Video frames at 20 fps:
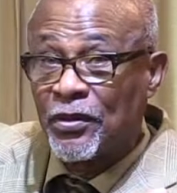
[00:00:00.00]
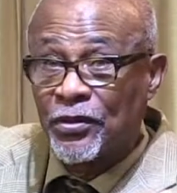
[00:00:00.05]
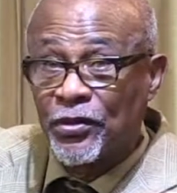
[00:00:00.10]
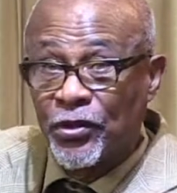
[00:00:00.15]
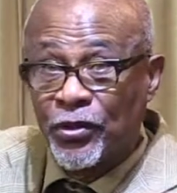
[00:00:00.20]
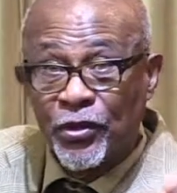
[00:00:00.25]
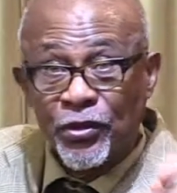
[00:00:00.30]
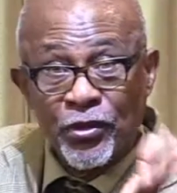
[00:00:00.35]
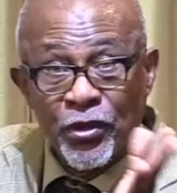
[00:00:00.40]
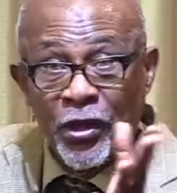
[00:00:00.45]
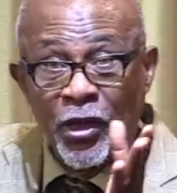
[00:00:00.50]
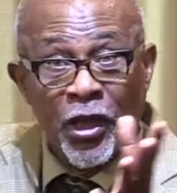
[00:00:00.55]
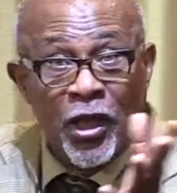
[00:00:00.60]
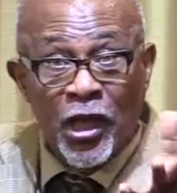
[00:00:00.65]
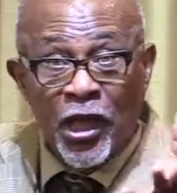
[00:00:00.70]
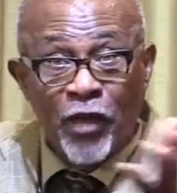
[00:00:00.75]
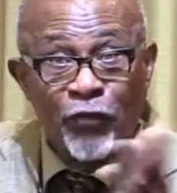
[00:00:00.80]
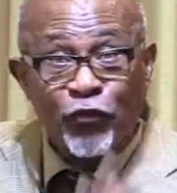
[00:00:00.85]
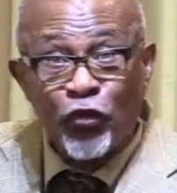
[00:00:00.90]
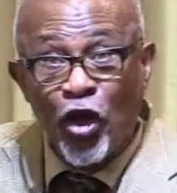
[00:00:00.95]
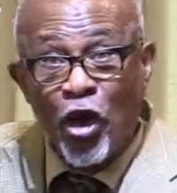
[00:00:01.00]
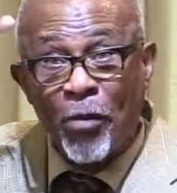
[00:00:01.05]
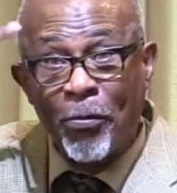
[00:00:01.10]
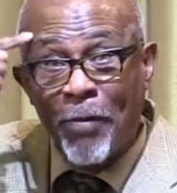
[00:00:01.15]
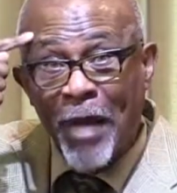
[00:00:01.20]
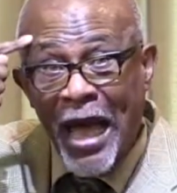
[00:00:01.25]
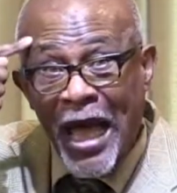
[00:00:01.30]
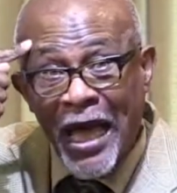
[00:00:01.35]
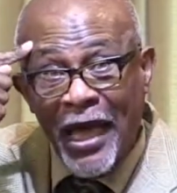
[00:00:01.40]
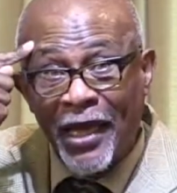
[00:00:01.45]
If your
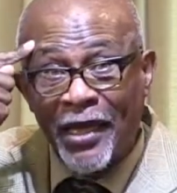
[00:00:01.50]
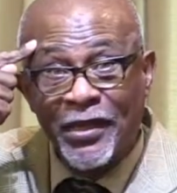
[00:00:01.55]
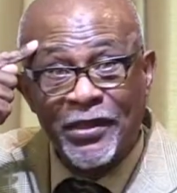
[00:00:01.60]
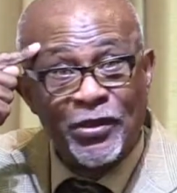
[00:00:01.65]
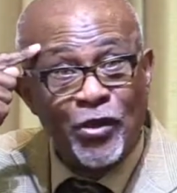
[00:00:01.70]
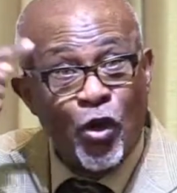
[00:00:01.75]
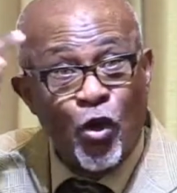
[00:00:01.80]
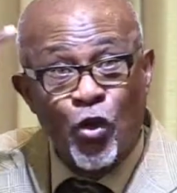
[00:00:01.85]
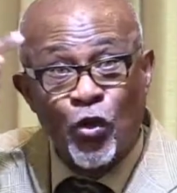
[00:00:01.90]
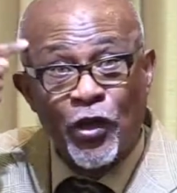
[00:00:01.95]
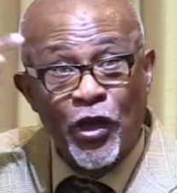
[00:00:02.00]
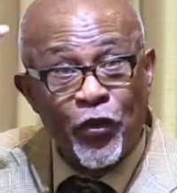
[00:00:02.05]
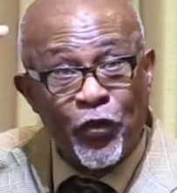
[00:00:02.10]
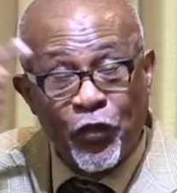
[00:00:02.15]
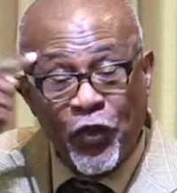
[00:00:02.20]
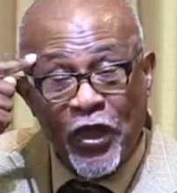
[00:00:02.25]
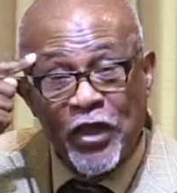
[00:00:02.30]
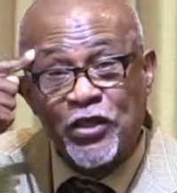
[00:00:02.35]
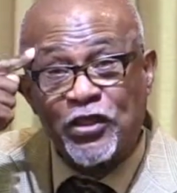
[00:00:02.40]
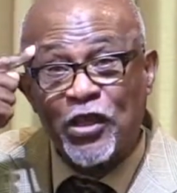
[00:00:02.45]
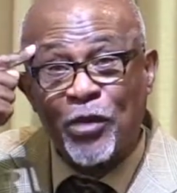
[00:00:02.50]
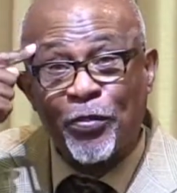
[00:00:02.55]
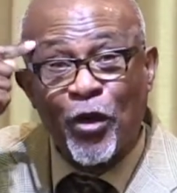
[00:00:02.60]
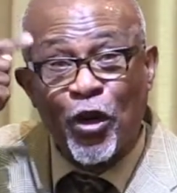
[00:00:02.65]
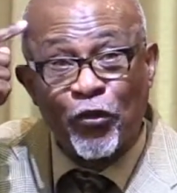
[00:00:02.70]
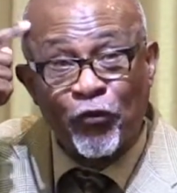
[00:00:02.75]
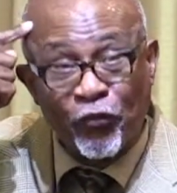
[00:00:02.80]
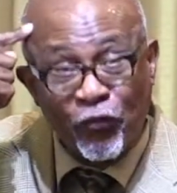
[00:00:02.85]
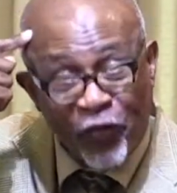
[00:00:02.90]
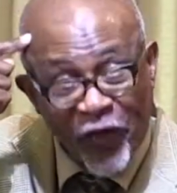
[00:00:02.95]
mind only thinks
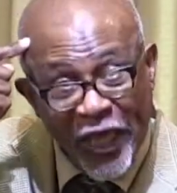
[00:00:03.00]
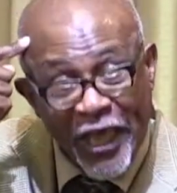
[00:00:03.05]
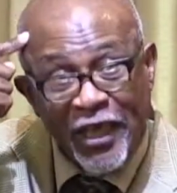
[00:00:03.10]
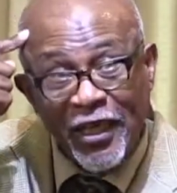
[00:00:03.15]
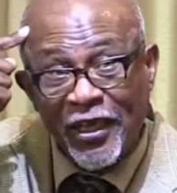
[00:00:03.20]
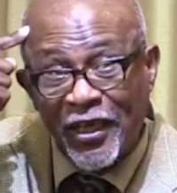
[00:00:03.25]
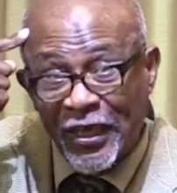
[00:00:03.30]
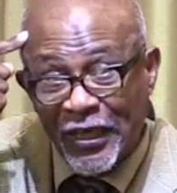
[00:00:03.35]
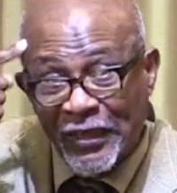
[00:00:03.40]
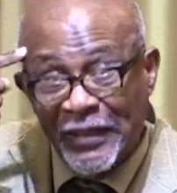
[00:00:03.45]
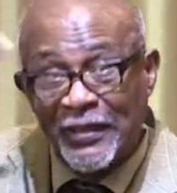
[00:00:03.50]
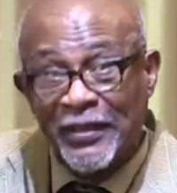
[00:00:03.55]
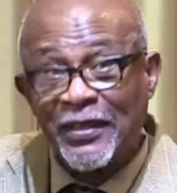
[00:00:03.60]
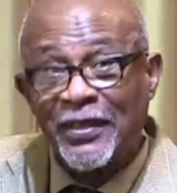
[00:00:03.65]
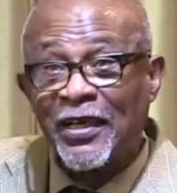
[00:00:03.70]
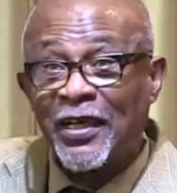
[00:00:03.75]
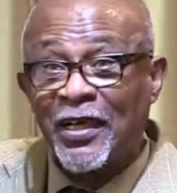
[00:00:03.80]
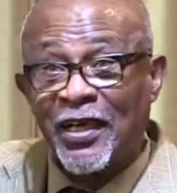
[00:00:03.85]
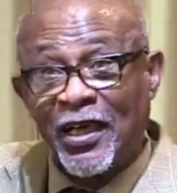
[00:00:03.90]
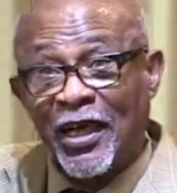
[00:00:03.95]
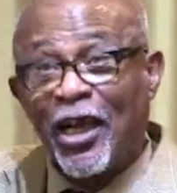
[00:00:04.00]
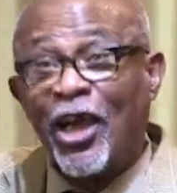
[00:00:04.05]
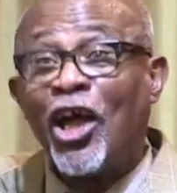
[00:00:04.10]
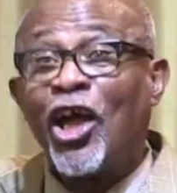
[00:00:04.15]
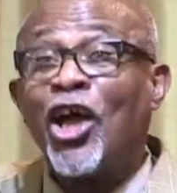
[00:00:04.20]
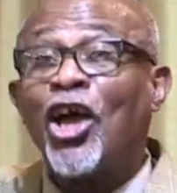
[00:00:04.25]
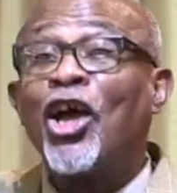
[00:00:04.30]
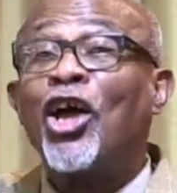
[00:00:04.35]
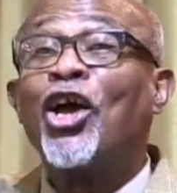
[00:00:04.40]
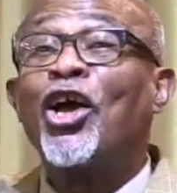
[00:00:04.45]
about failure,
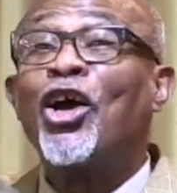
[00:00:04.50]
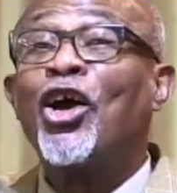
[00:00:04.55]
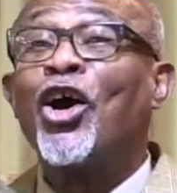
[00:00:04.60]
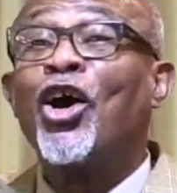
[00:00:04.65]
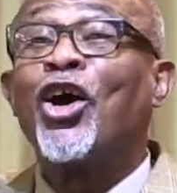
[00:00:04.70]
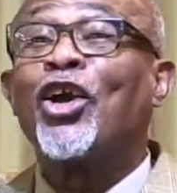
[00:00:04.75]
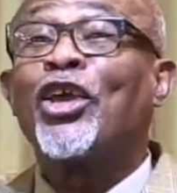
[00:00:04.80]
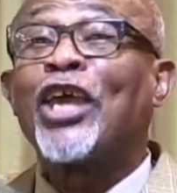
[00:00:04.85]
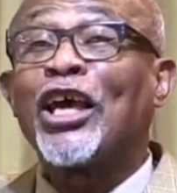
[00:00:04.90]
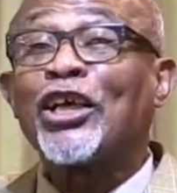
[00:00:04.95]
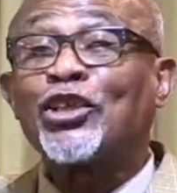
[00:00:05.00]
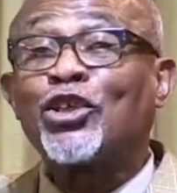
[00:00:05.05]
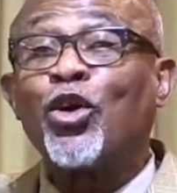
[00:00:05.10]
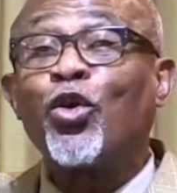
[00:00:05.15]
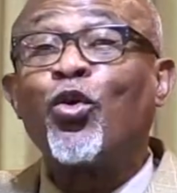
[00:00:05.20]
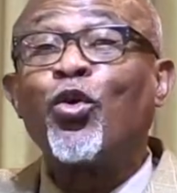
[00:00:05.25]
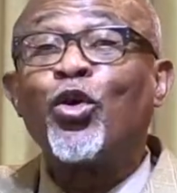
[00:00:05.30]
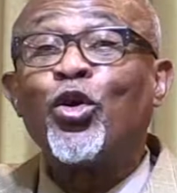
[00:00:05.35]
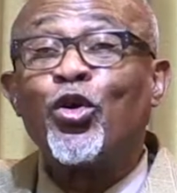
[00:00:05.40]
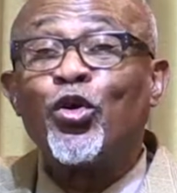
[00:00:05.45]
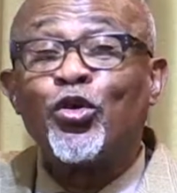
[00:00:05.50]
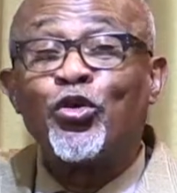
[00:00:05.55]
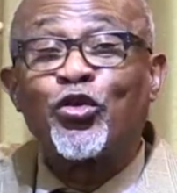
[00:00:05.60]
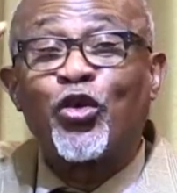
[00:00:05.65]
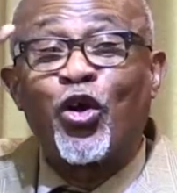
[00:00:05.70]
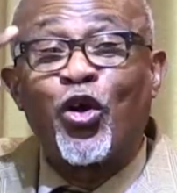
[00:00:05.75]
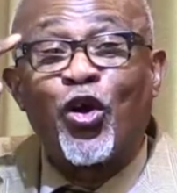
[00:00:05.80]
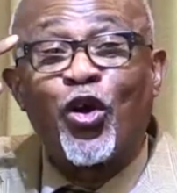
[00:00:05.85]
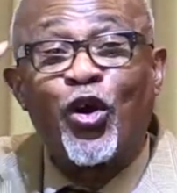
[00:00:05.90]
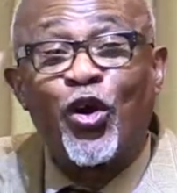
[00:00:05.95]
guess who you
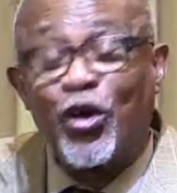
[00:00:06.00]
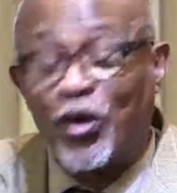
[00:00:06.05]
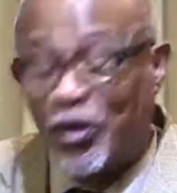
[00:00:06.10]
draw?